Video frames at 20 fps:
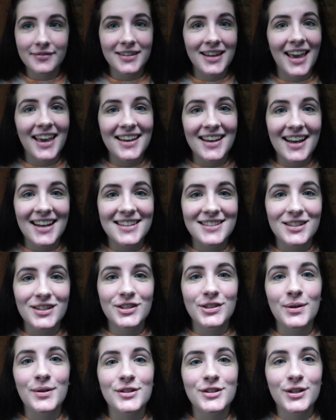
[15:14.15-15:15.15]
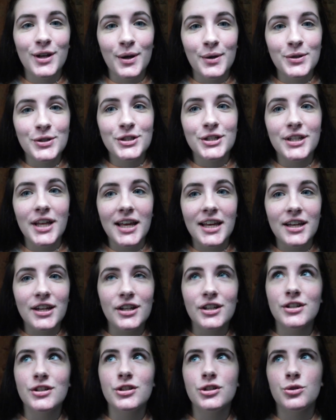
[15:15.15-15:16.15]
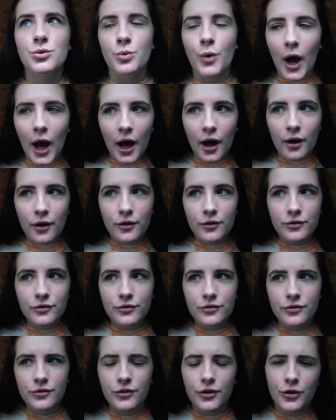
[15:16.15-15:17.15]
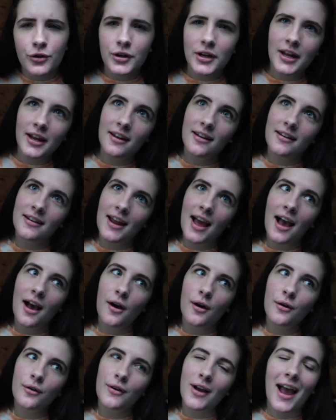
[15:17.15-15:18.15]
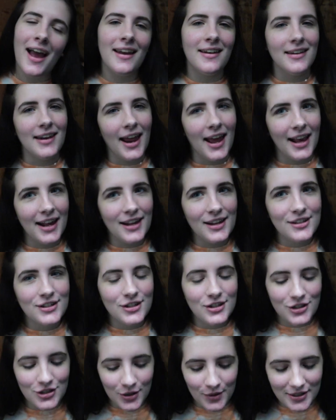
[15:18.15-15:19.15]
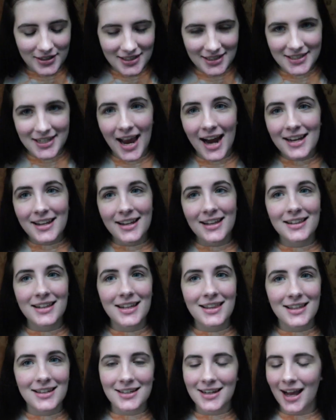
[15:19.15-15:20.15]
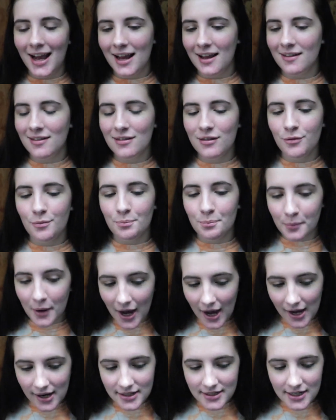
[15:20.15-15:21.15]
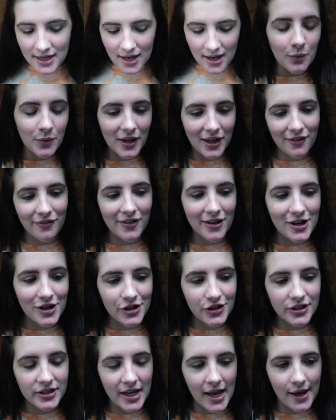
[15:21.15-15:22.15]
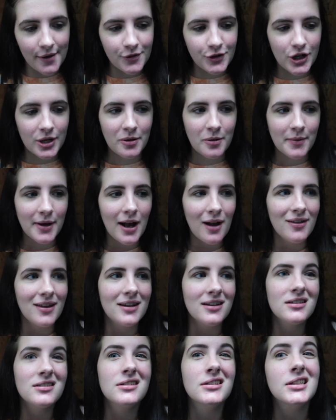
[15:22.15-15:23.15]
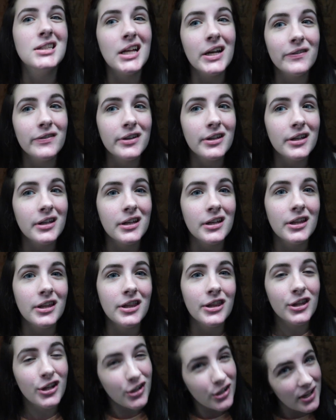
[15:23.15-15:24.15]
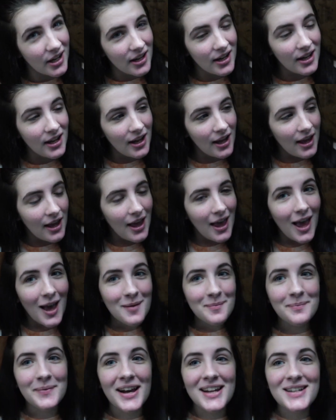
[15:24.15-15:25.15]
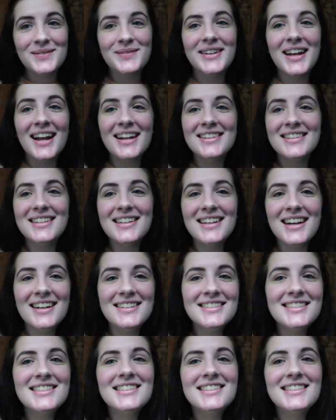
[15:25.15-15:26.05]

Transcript: Hey guys, so it's close to like 12:30 now at night. So it's technically the 9th, but we finished the live stream about like 11:30. But we ended it on